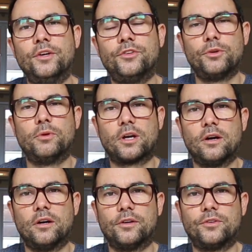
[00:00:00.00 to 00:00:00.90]
to a
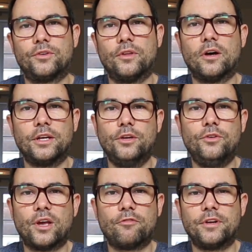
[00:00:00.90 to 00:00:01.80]
card that I
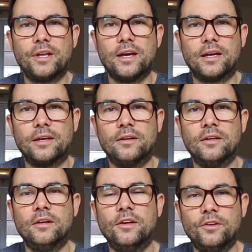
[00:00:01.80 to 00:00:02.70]
use every day.
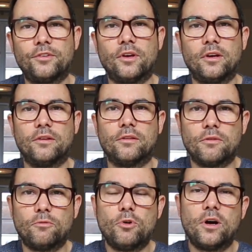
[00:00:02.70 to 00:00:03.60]
So
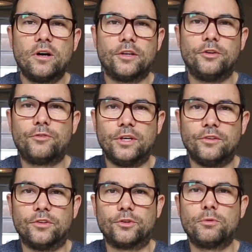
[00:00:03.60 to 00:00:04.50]
what are those
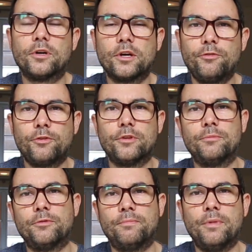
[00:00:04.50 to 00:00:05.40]
features? Well, I'll go through
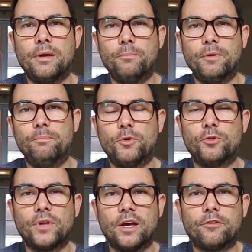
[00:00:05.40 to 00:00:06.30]
them in
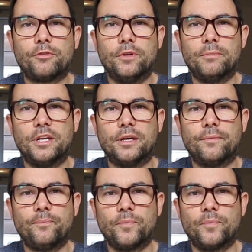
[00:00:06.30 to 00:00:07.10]
more depth in a minute.